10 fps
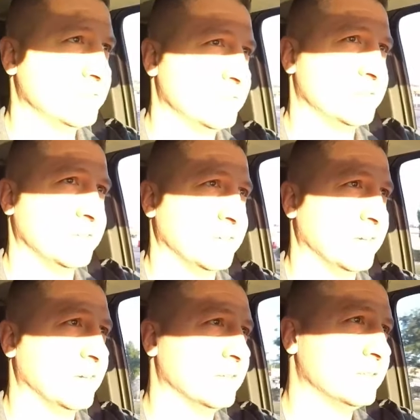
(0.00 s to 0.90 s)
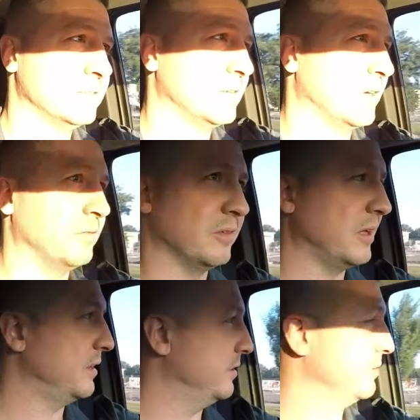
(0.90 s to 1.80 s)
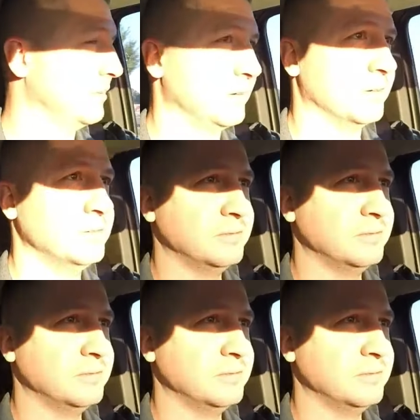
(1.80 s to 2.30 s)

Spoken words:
It's a hell of a lot healthier.